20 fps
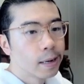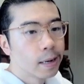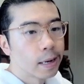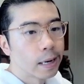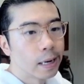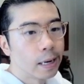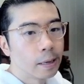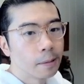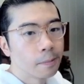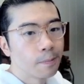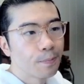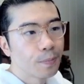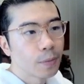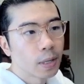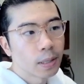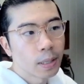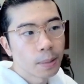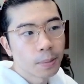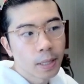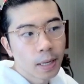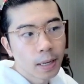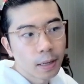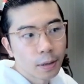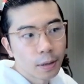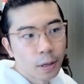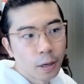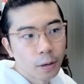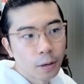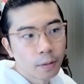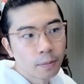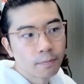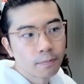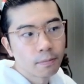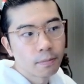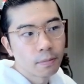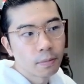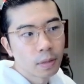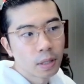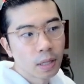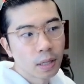It seems like, you know,
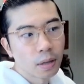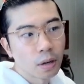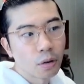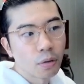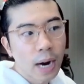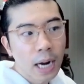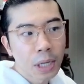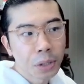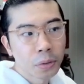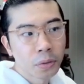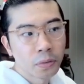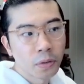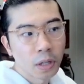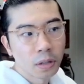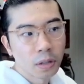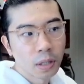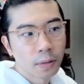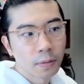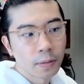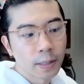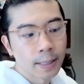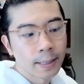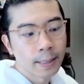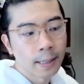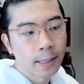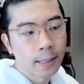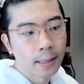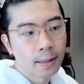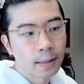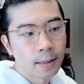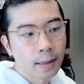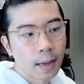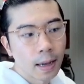the crash was relatively sudden,